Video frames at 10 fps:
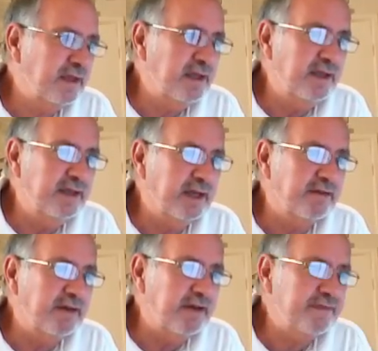And that
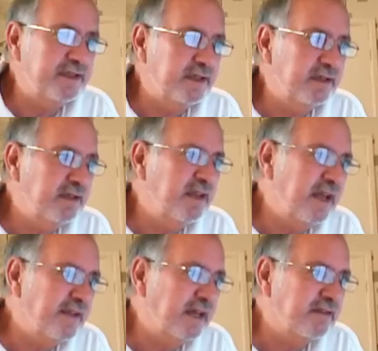Crafter,
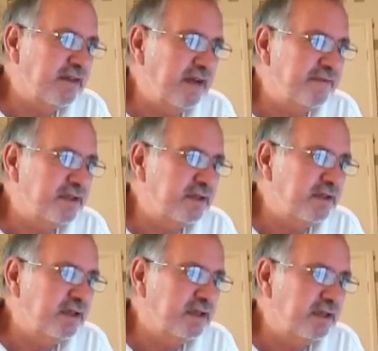that, that Crafter,
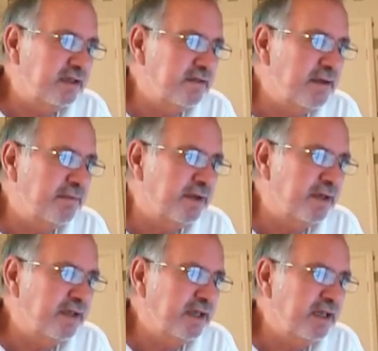I can't remember.
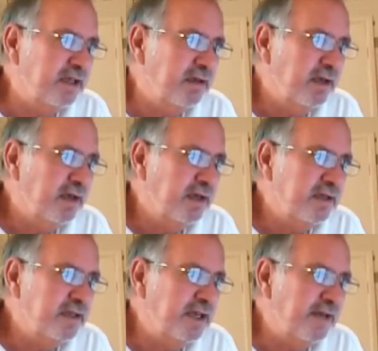I think he,
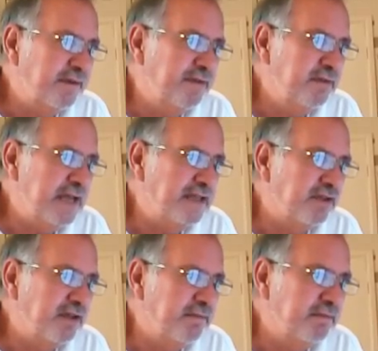did he have a few dents
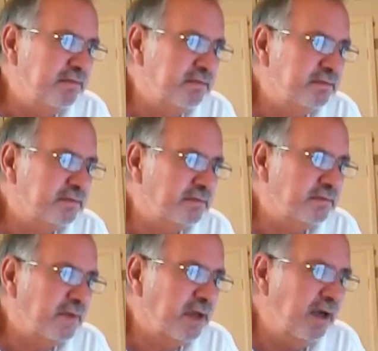on him?
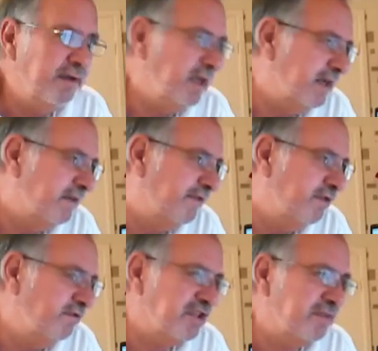I think he had a
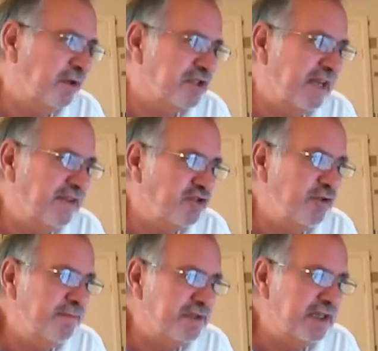few rust spots down the
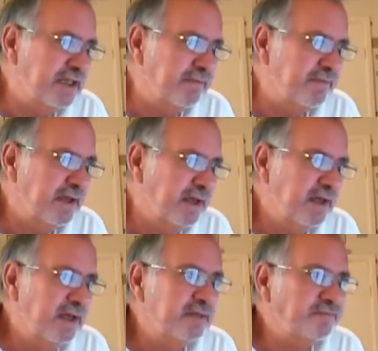trims, didn't he?
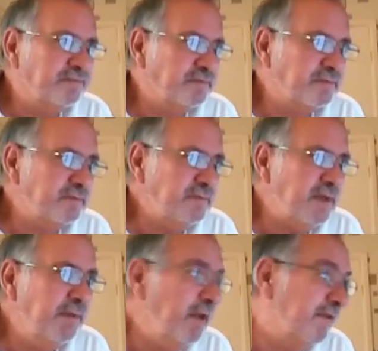
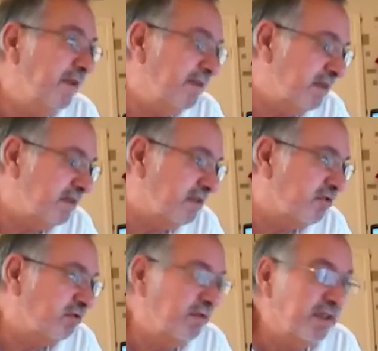But other than that, that
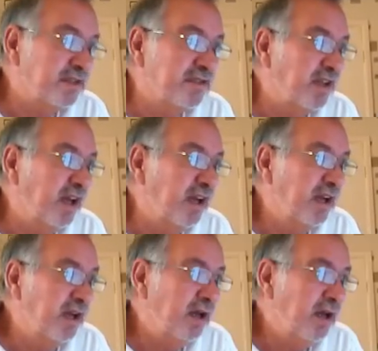that's all that's uh,
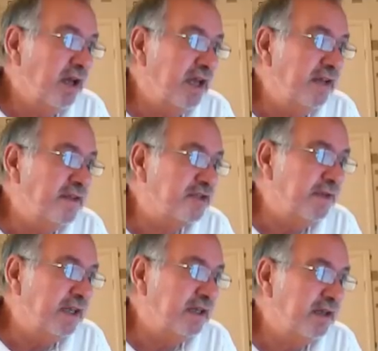in this week.